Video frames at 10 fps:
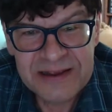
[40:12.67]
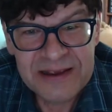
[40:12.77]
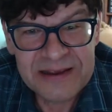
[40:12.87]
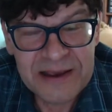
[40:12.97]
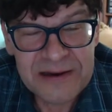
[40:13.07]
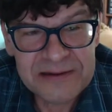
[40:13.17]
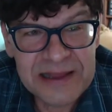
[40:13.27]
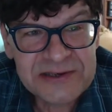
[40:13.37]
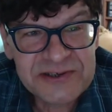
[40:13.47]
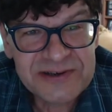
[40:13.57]
and got a
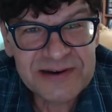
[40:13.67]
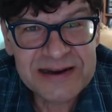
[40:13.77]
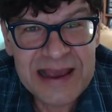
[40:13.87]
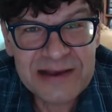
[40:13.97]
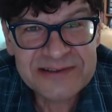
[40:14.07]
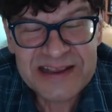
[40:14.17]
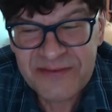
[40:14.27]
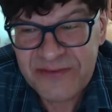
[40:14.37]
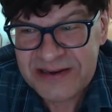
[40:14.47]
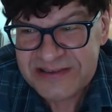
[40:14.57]
lecture on how
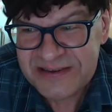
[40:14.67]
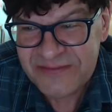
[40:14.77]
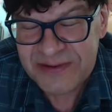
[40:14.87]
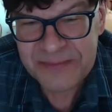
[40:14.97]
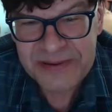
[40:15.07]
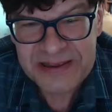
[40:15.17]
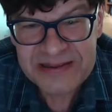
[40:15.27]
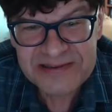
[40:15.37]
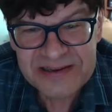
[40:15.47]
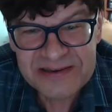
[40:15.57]
safe it is in the
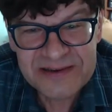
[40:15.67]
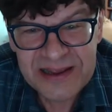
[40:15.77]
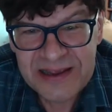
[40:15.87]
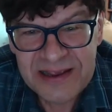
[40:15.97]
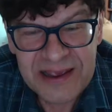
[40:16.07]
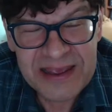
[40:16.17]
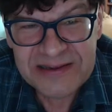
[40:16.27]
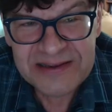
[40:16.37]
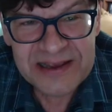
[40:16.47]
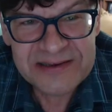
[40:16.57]
Philippines, and
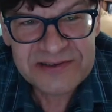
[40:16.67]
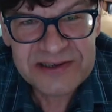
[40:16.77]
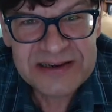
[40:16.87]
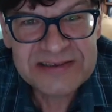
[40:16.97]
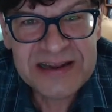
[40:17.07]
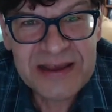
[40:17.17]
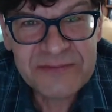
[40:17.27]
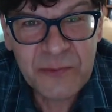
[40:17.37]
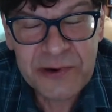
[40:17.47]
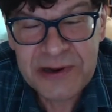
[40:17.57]
and uh, she doesn't have
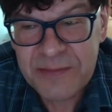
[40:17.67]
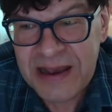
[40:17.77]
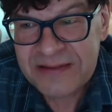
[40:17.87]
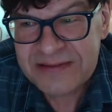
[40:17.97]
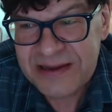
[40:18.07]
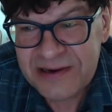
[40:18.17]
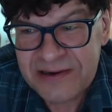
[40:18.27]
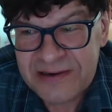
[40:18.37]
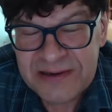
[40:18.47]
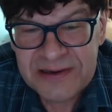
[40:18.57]
to worry about
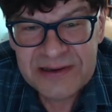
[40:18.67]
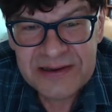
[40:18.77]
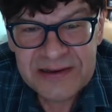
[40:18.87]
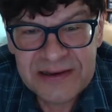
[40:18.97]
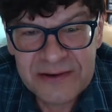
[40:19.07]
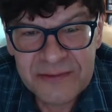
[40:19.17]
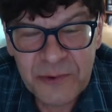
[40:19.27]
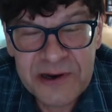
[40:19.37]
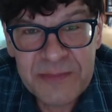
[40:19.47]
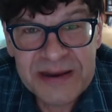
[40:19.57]
their uh,
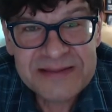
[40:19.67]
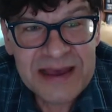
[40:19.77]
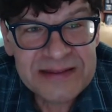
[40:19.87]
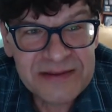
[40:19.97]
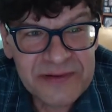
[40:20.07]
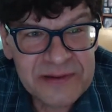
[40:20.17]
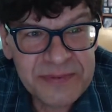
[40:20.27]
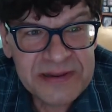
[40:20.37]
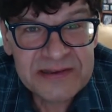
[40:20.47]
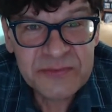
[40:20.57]
worry about that in the
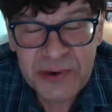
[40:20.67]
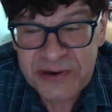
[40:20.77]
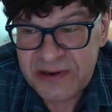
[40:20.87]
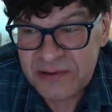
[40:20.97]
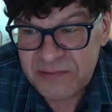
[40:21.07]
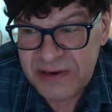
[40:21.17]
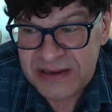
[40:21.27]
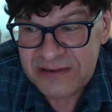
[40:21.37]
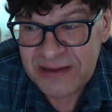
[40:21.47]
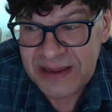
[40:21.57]
Philippines wearing her
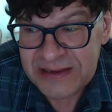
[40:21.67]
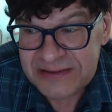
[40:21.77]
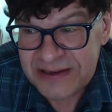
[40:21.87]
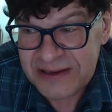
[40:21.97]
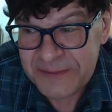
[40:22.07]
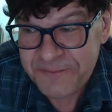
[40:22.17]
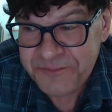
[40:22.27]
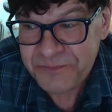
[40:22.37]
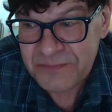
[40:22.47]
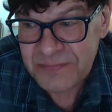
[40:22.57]
ring. And um,
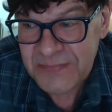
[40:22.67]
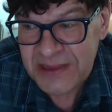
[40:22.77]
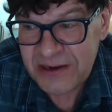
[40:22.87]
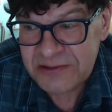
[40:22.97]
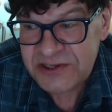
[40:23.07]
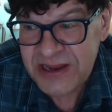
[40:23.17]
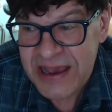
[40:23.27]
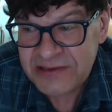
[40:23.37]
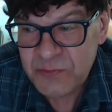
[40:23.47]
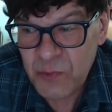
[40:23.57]
you know, she
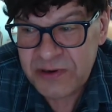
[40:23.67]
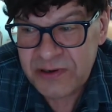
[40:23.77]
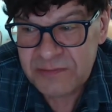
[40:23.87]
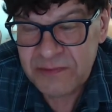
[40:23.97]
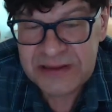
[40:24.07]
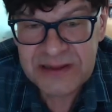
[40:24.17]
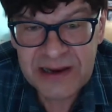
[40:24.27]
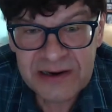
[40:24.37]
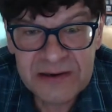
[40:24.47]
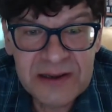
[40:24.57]
has worn her ring
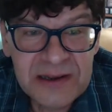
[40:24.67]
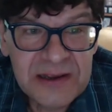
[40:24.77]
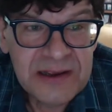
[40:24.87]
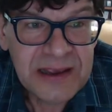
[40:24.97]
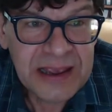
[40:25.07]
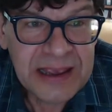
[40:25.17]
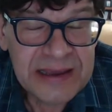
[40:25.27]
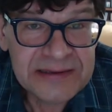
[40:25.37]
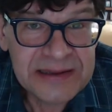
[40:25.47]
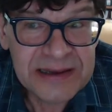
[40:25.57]
there,
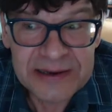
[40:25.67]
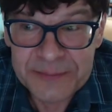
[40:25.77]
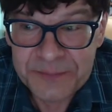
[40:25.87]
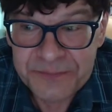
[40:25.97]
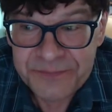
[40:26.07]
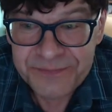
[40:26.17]
and um,